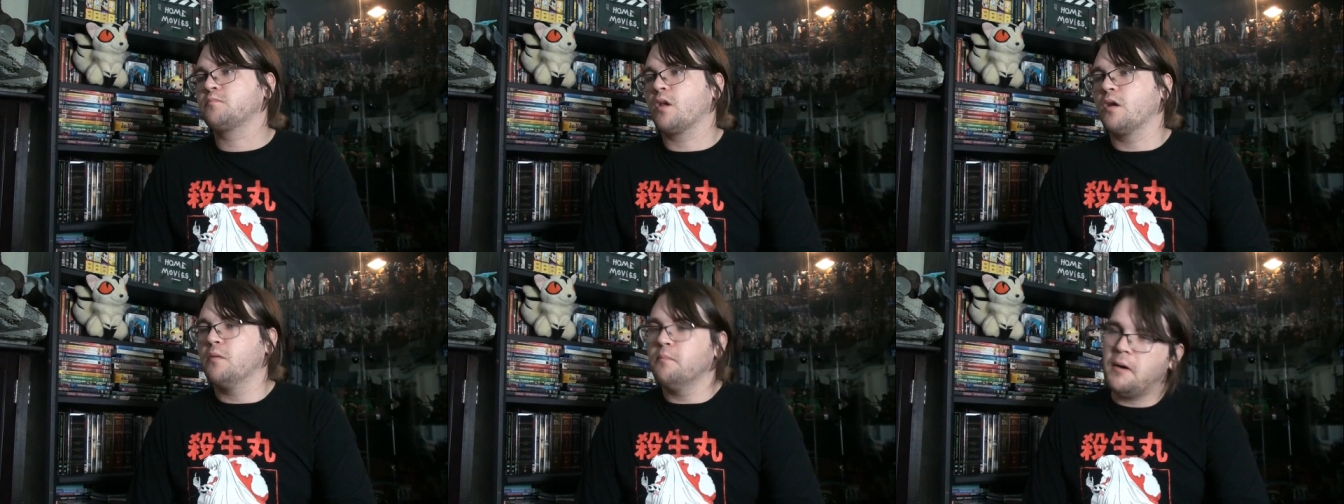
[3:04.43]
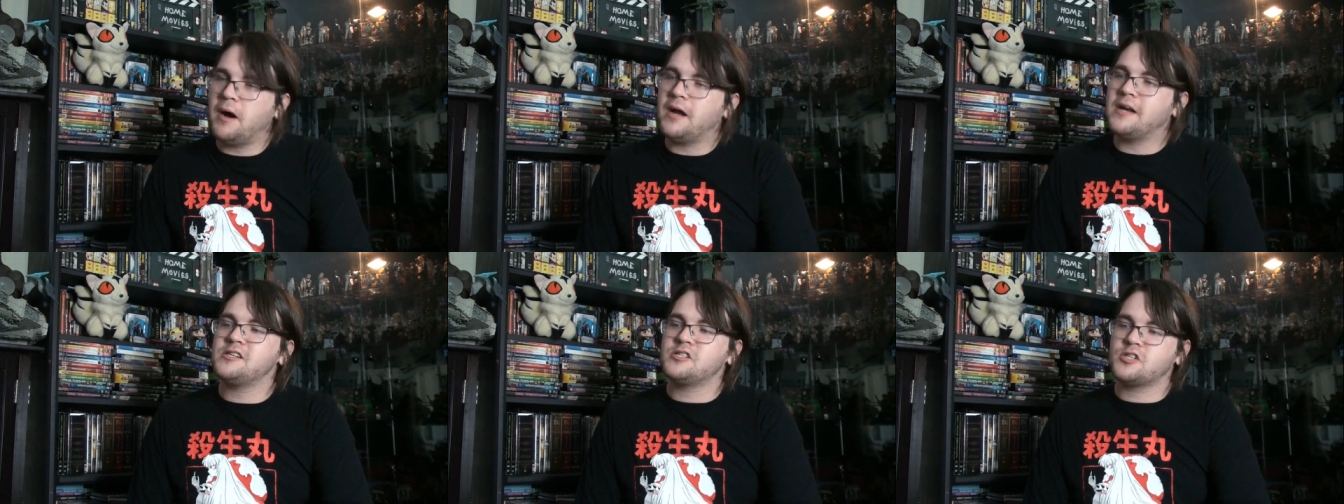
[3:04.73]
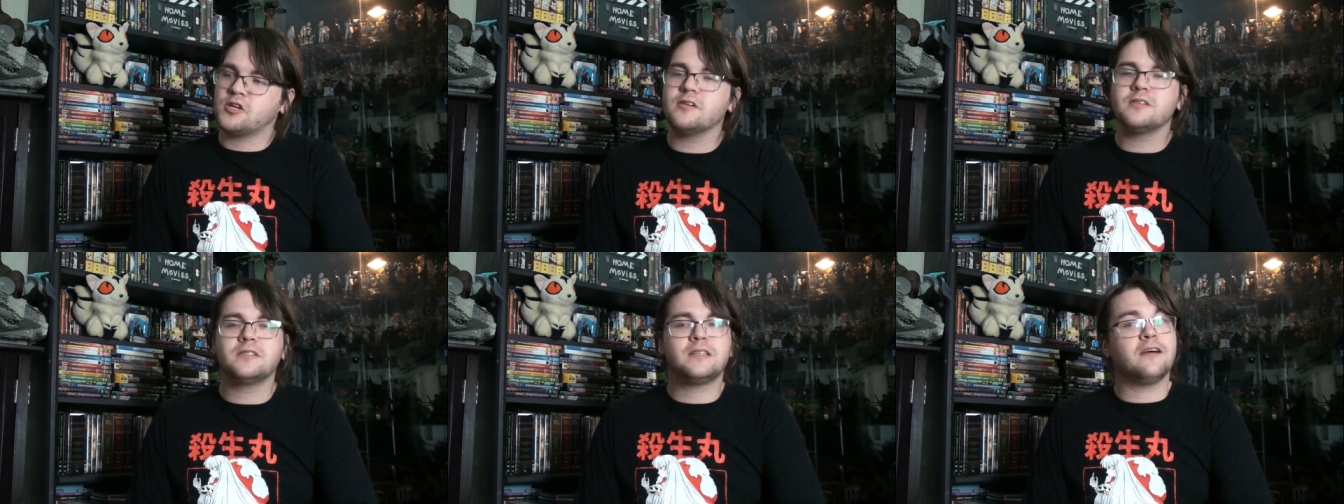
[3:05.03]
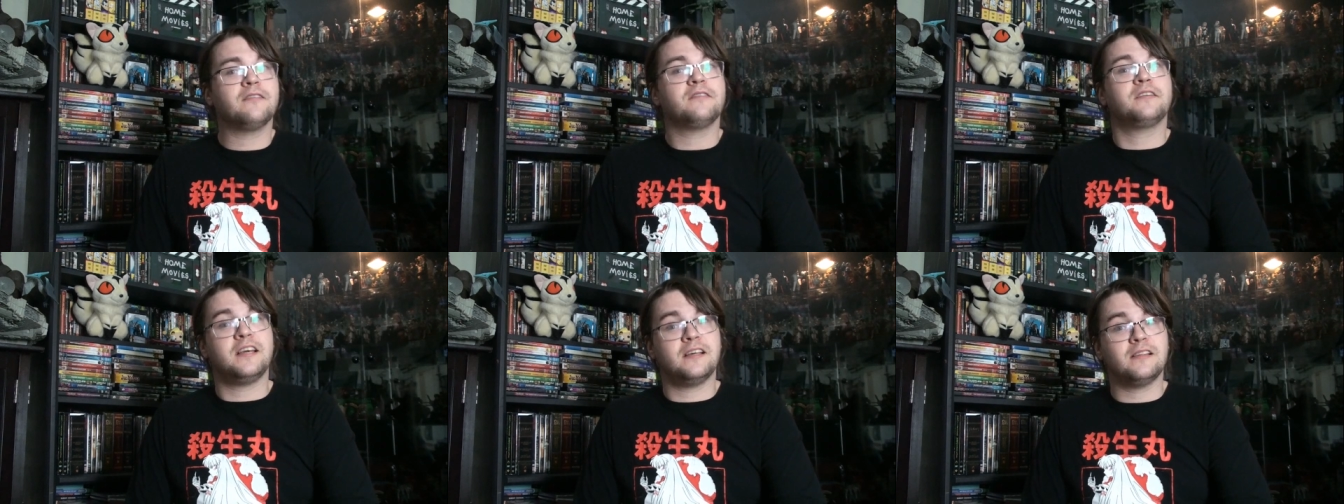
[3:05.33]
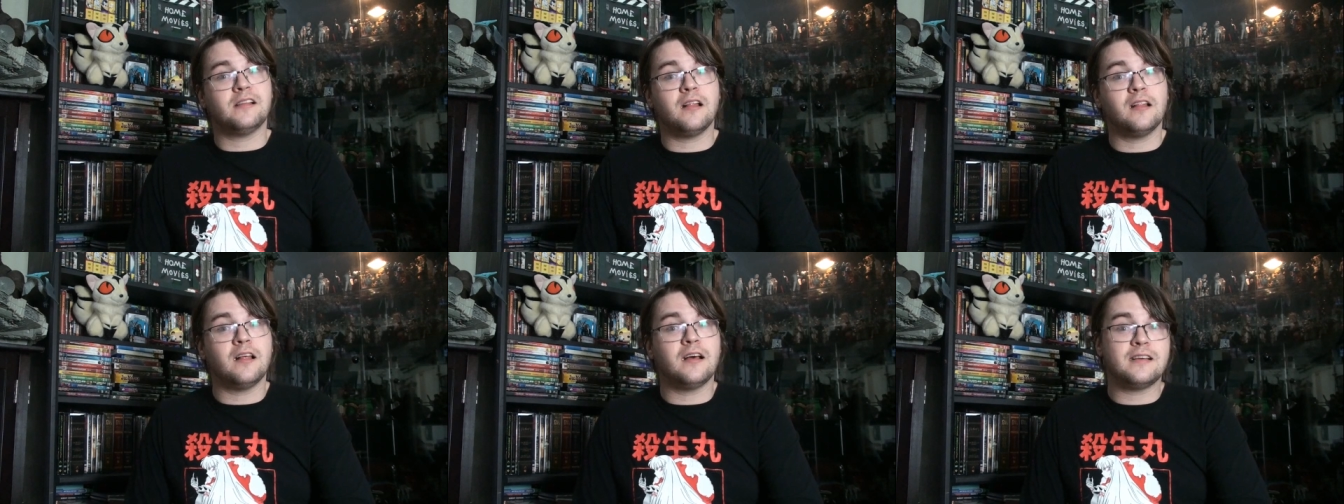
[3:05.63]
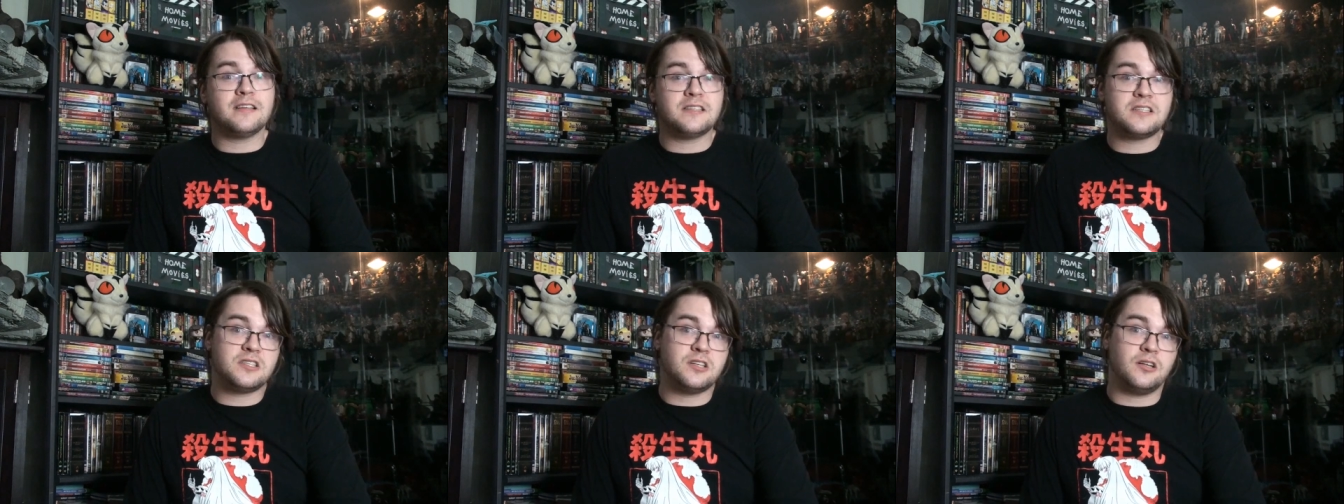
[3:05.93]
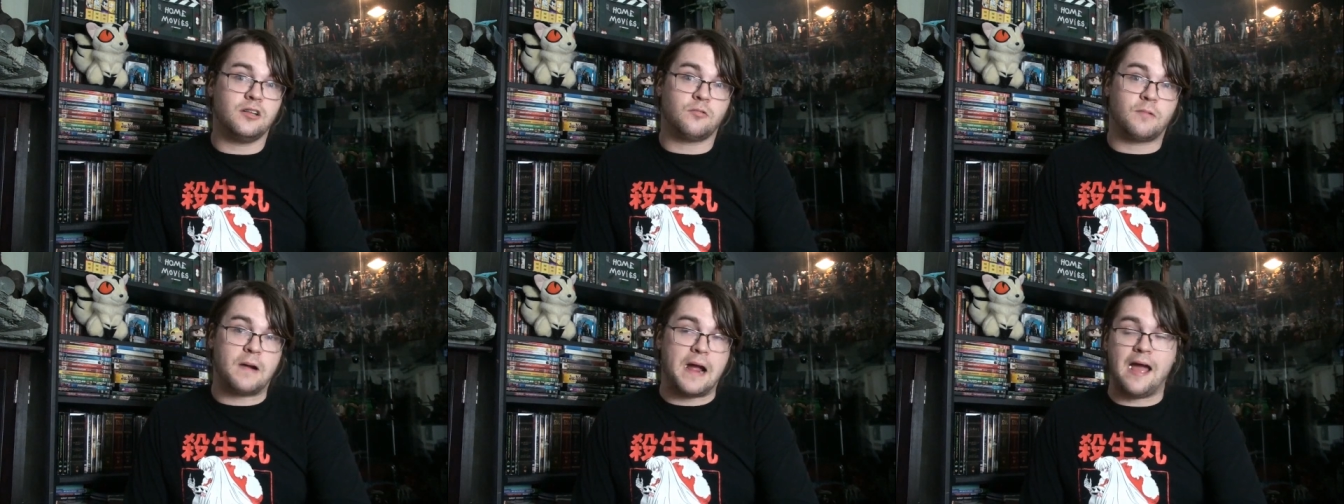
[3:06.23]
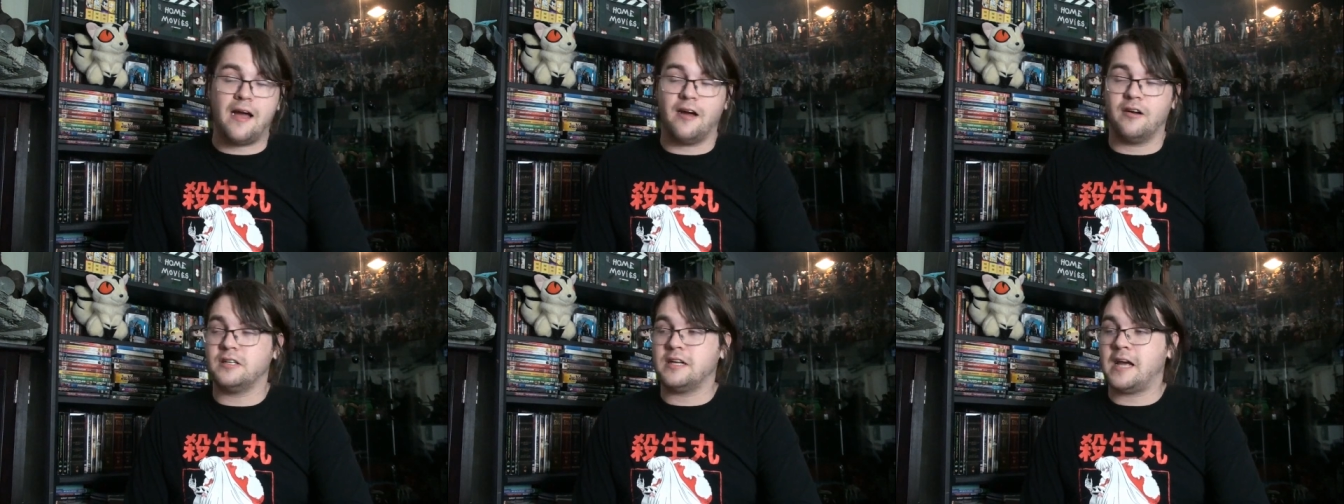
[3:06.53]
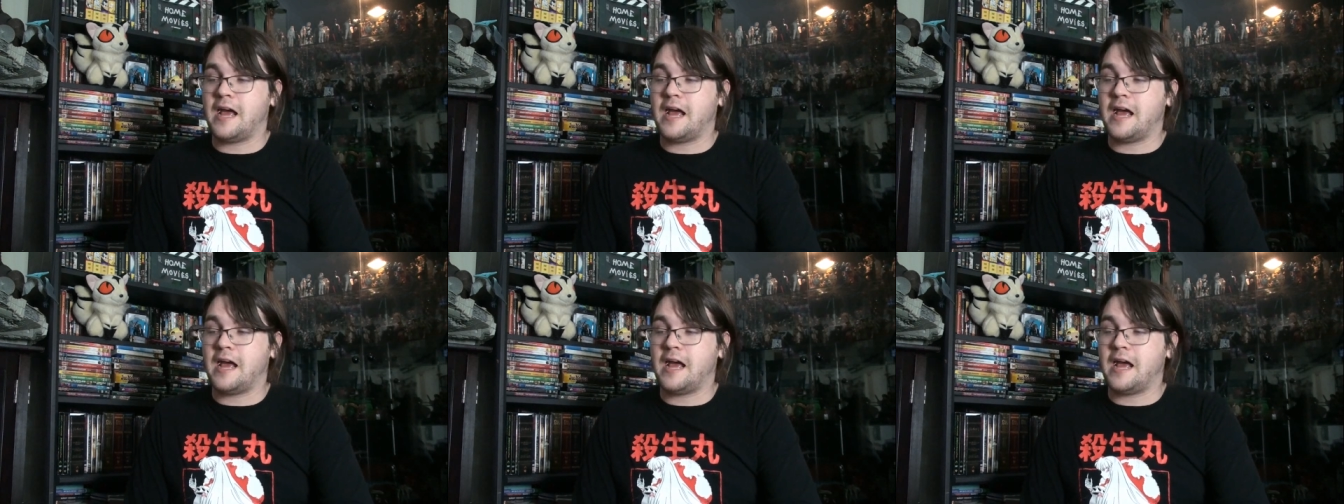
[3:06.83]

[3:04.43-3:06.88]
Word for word: But it turns out Kilala is still around,